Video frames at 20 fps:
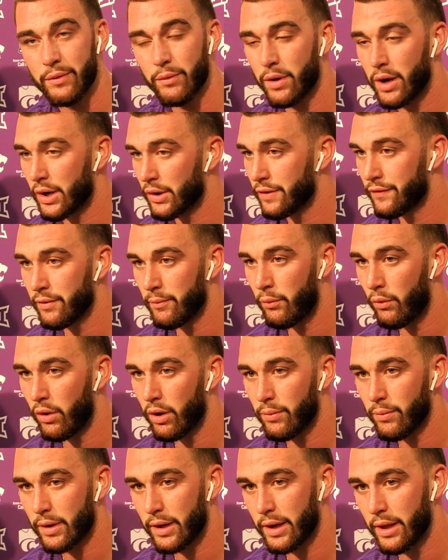We're hungry for
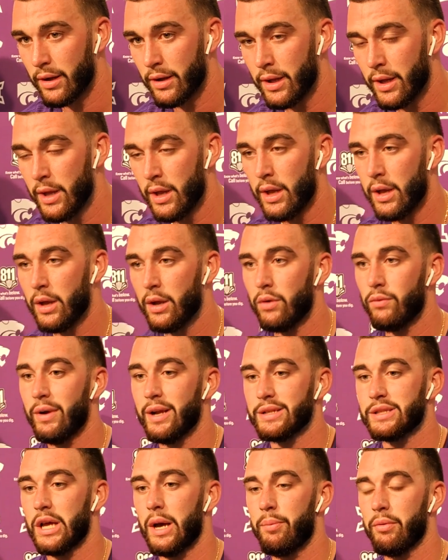more. We're gonna
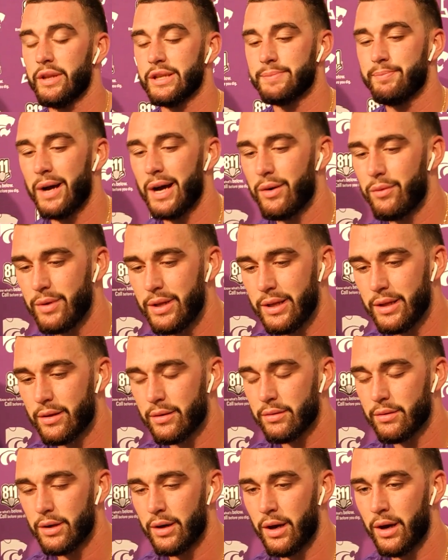rest up on this bye week
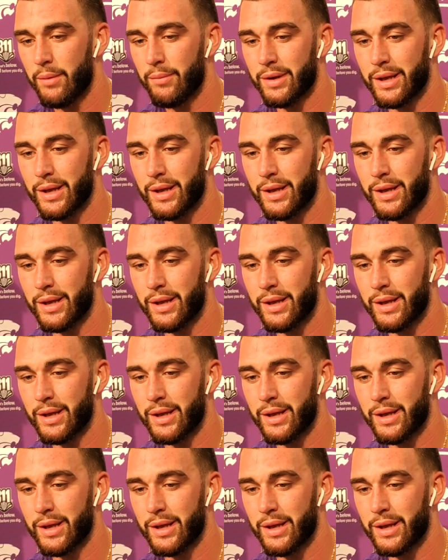um,